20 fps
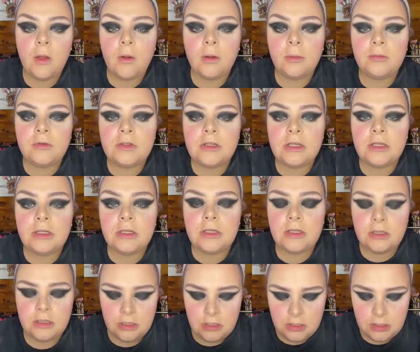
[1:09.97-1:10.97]
I'm
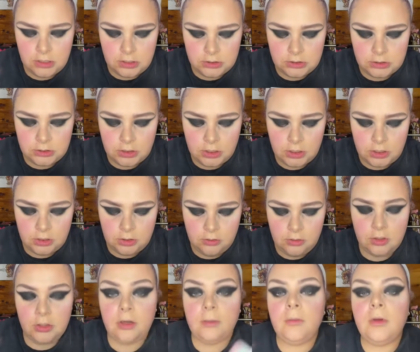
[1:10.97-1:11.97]
taking this
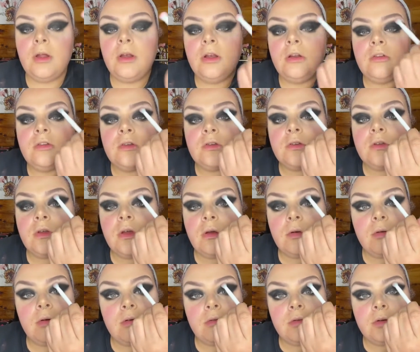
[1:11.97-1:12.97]
color and I'm gonna just
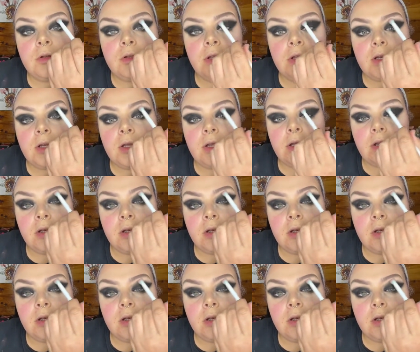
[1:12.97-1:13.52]
go over that again.